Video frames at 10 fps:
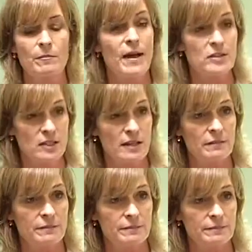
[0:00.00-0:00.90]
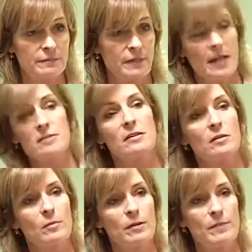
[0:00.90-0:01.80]
My site has a
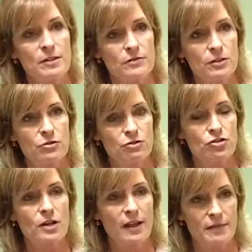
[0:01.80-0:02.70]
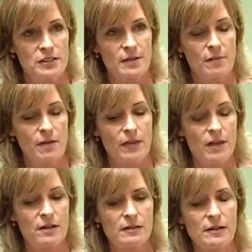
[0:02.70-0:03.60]
little bit, Best Fit Nutrition. I have some on
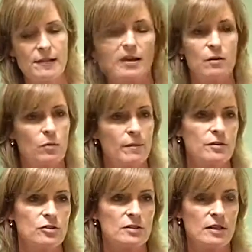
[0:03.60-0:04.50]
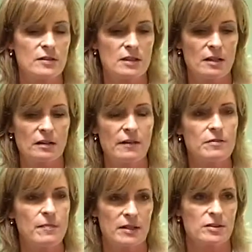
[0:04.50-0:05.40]
there. I had a woman just the other day that
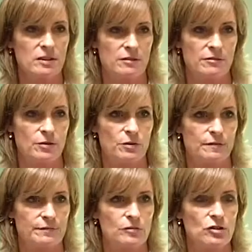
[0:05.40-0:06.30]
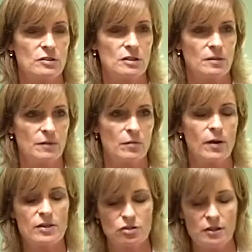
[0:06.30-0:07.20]
loves Mexican food. She's in the
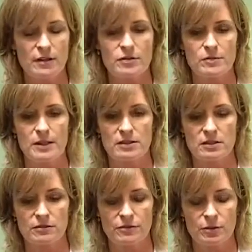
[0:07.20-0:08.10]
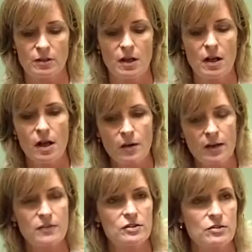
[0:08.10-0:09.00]
Midwest. She loves her Mexican food.
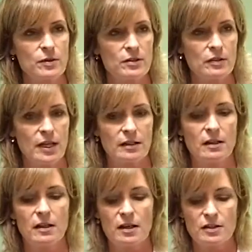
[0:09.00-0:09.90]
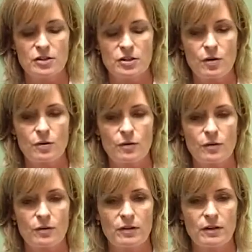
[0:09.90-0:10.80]
Okay, this is what you like. So,